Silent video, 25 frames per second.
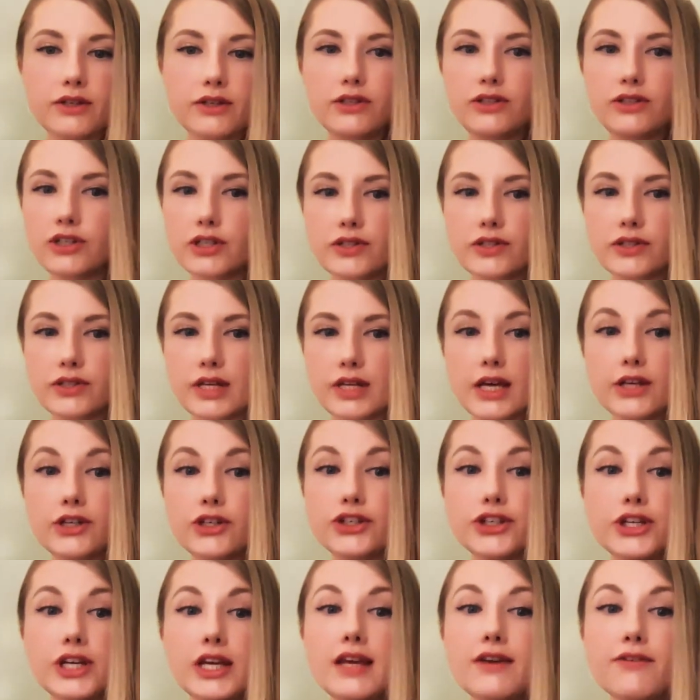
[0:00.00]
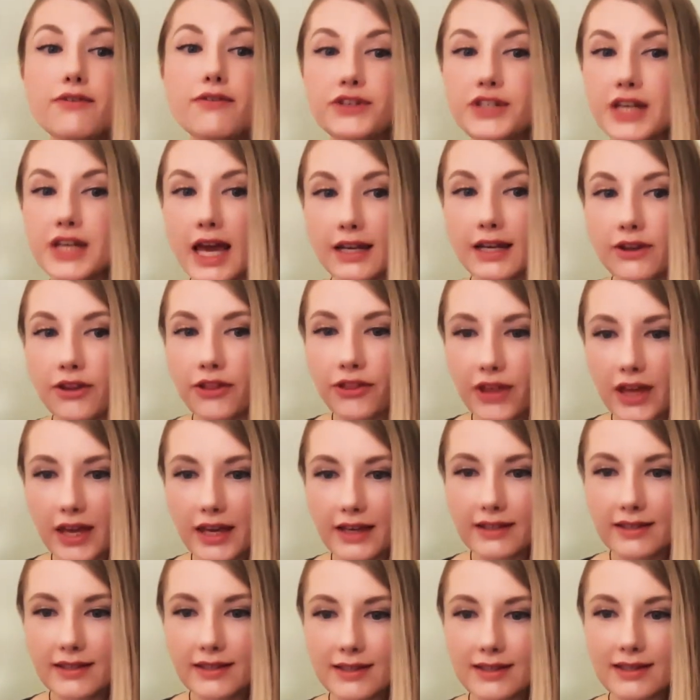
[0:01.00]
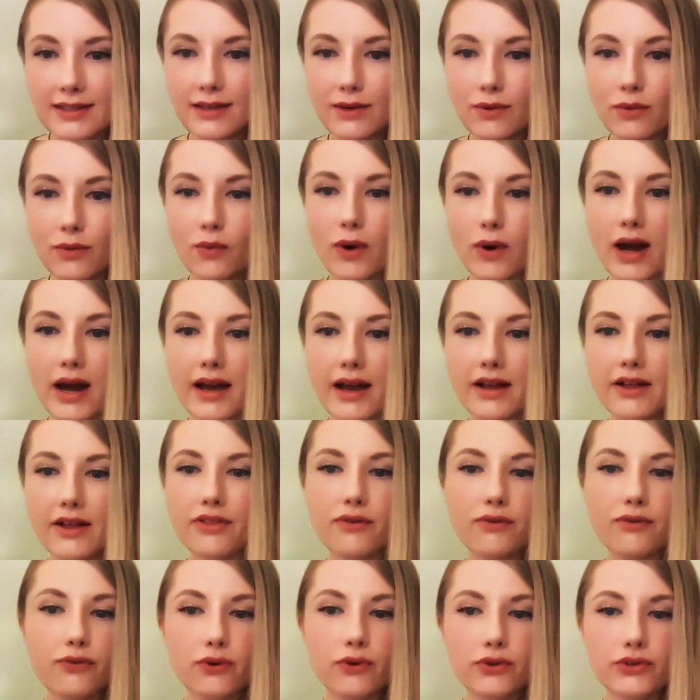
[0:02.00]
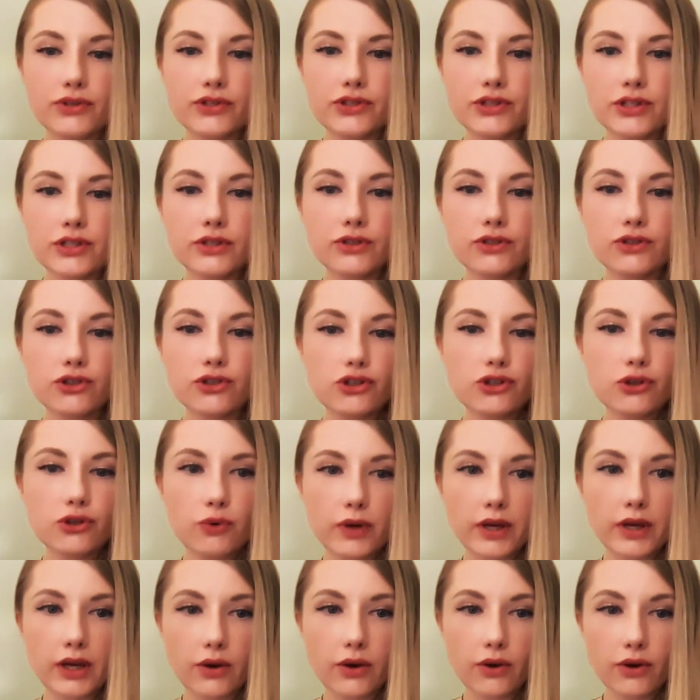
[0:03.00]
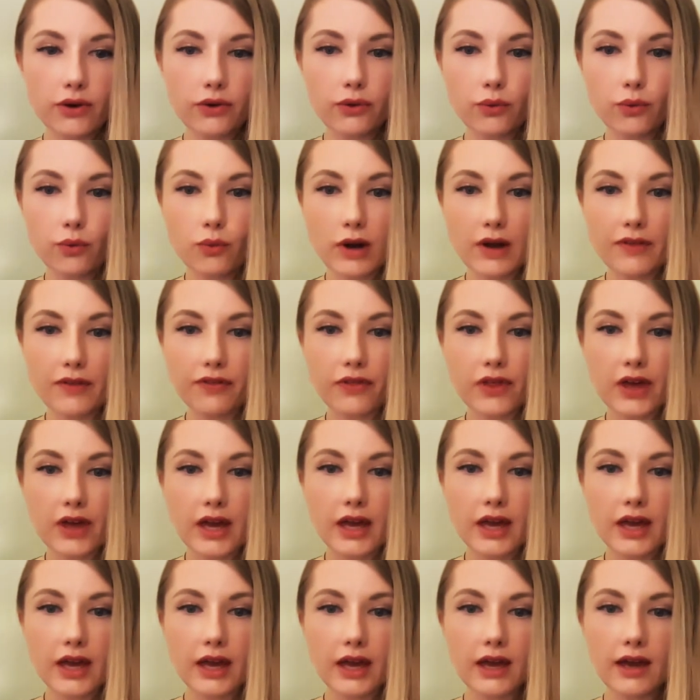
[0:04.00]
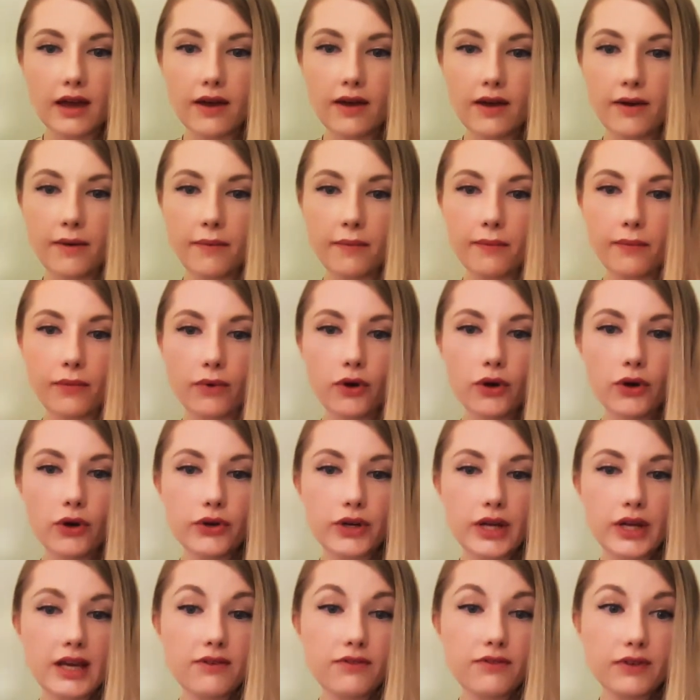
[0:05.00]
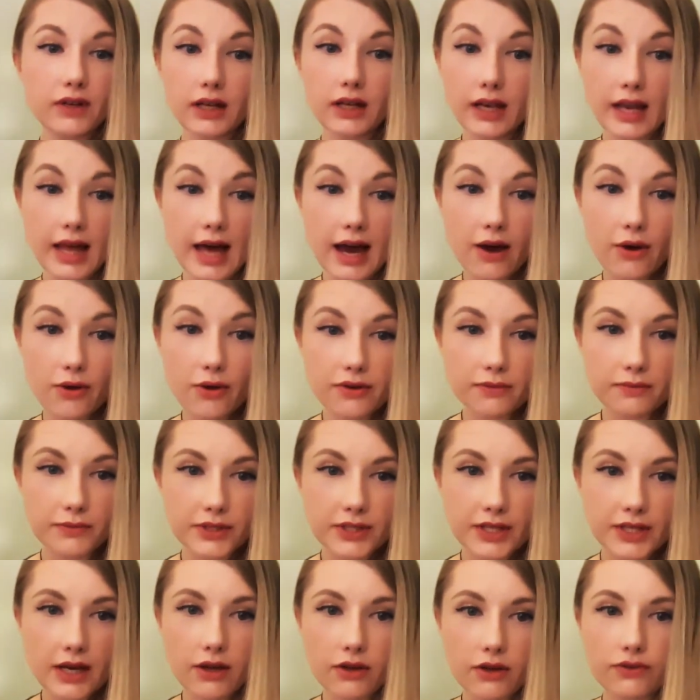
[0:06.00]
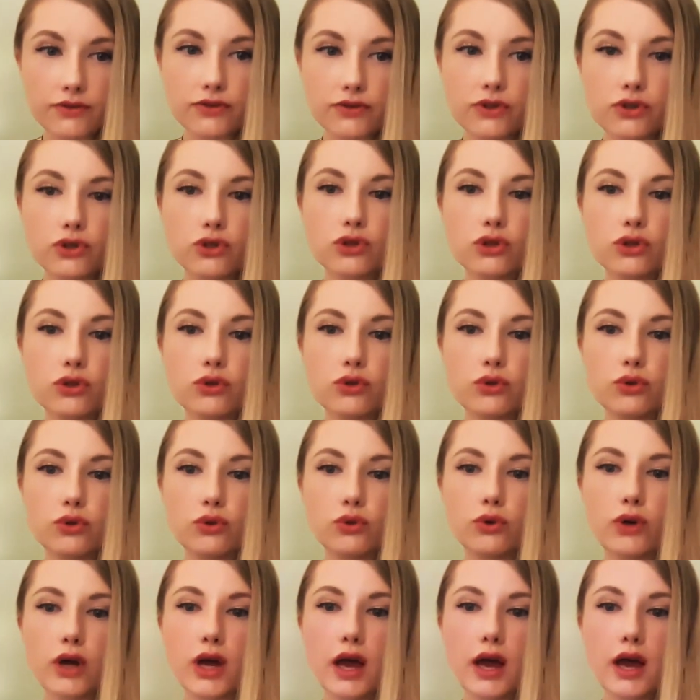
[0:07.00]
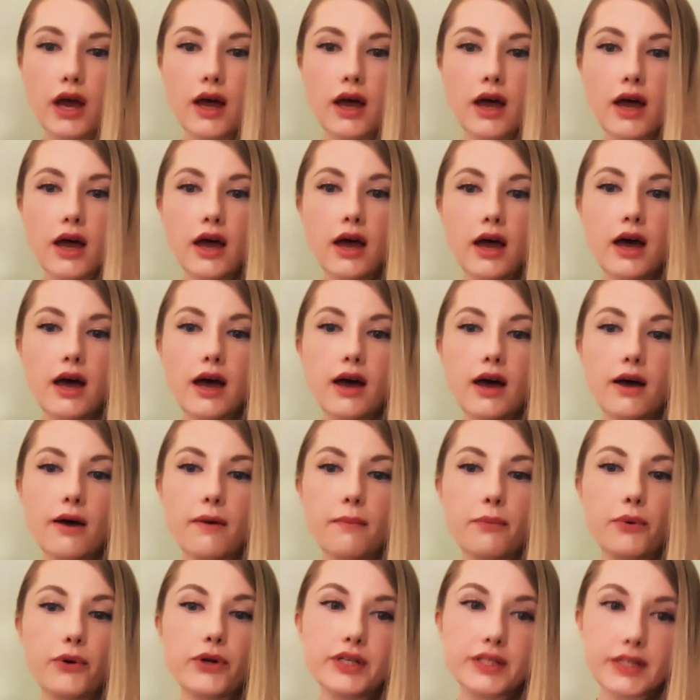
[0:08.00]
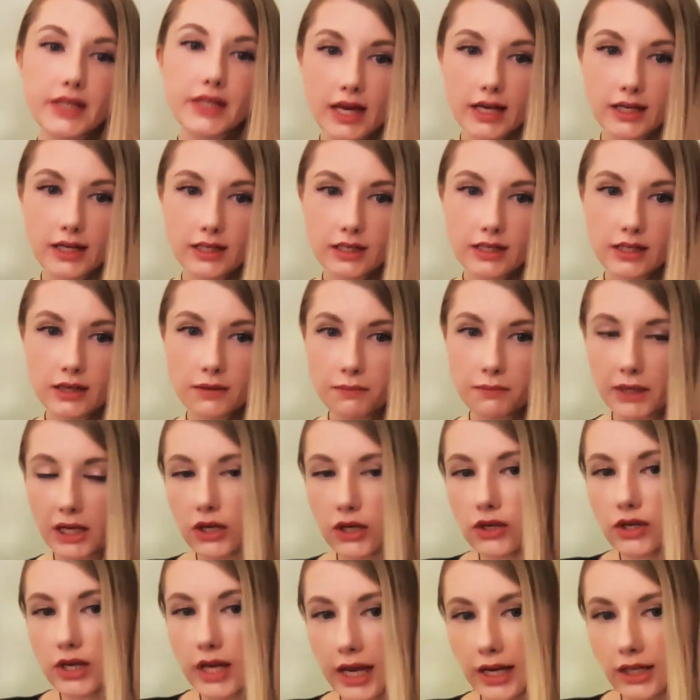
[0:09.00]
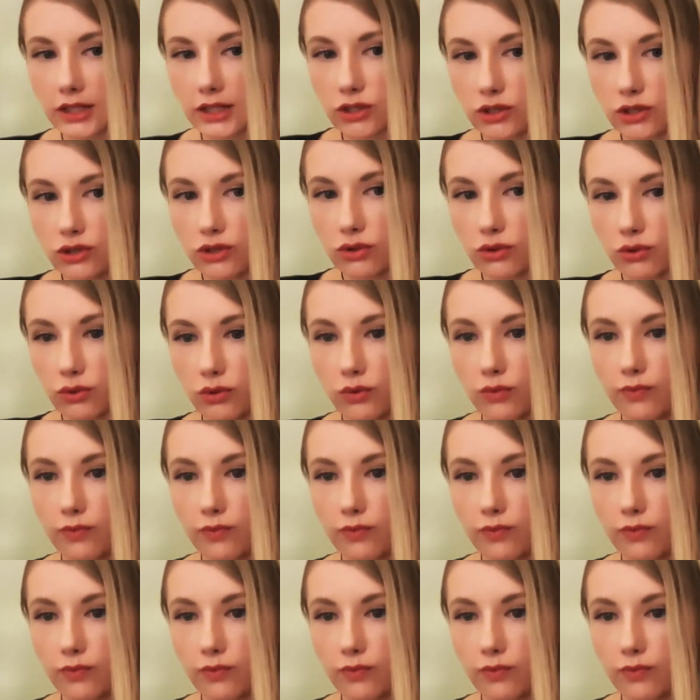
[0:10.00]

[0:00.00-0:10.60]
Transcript: just achieve 10 things, while the four is still chewing on what they could even allow themselves to present and be connected to.